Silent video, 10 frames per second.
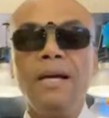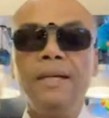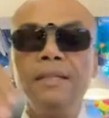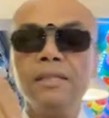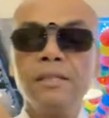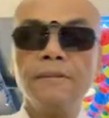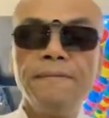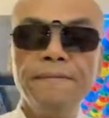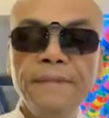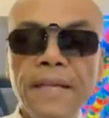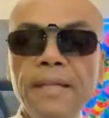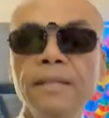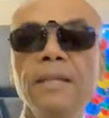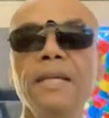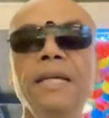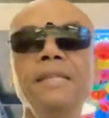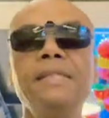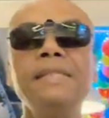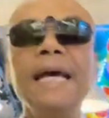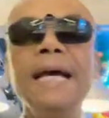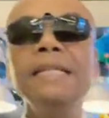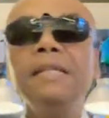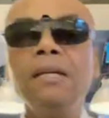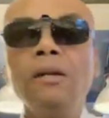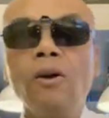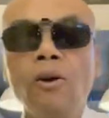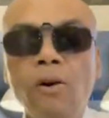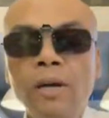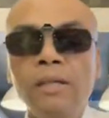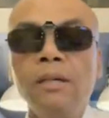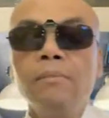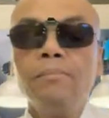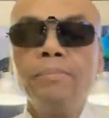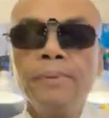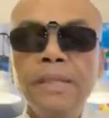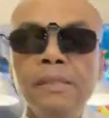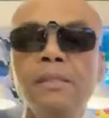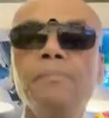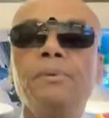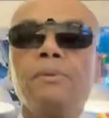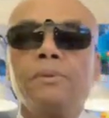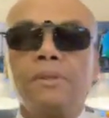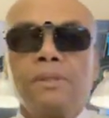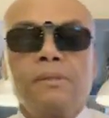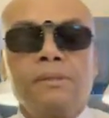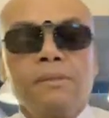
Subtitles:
And his feet, he's standing on principles.